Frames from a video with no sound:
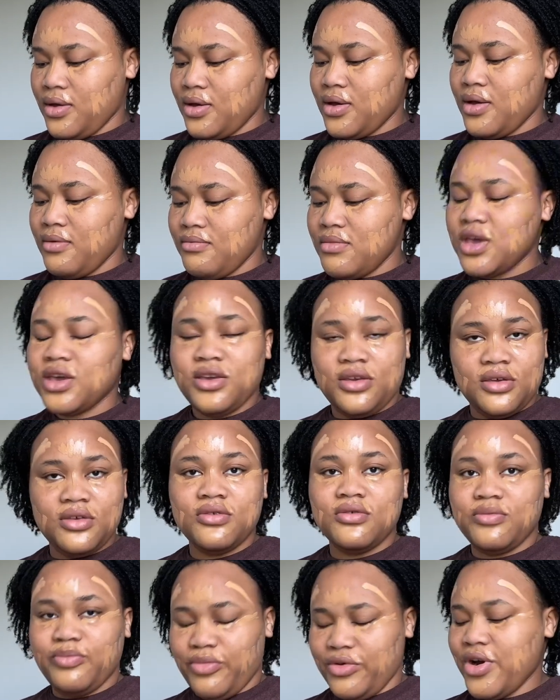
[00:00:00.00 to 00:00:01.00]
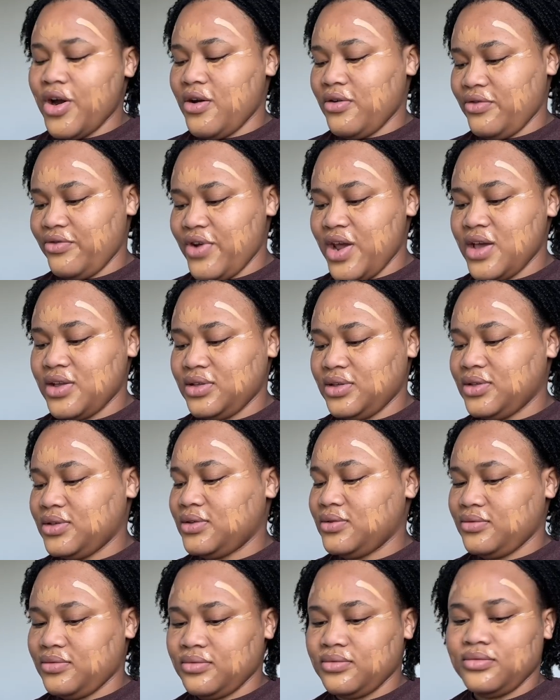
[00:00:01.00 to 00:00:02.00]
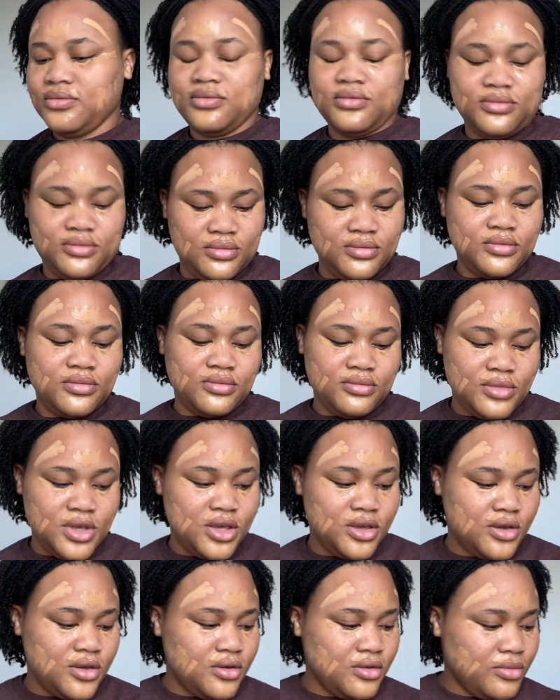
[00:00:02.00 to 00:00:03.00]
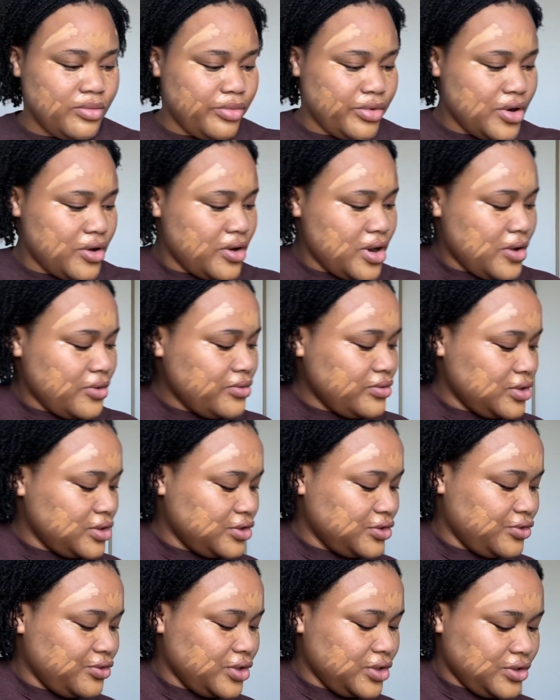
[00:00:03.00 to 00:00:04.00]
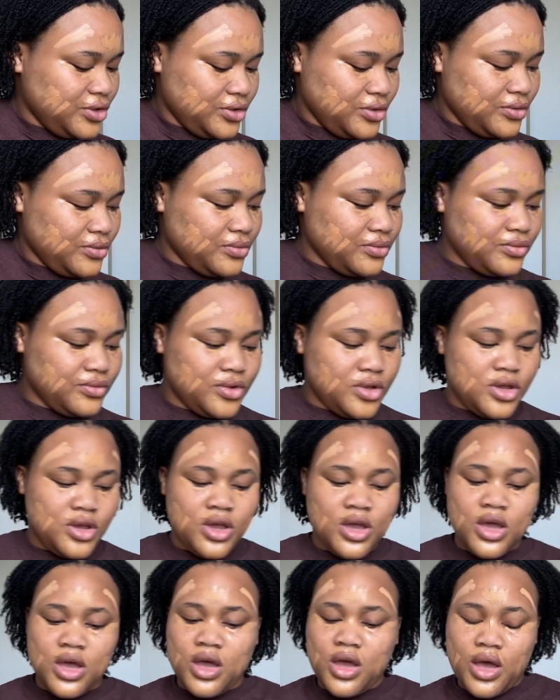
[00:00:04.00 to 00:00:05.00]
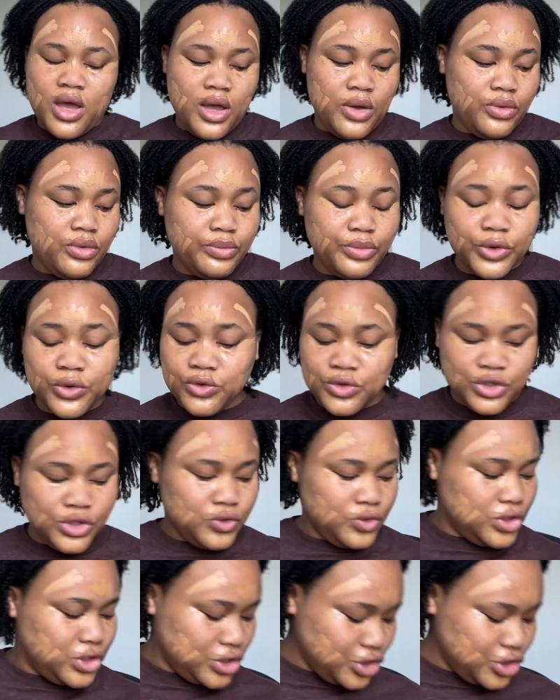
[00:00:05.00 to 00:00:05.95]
I'm making you proud, right? I'm making you proud. I won't disgrace you. I won't put you to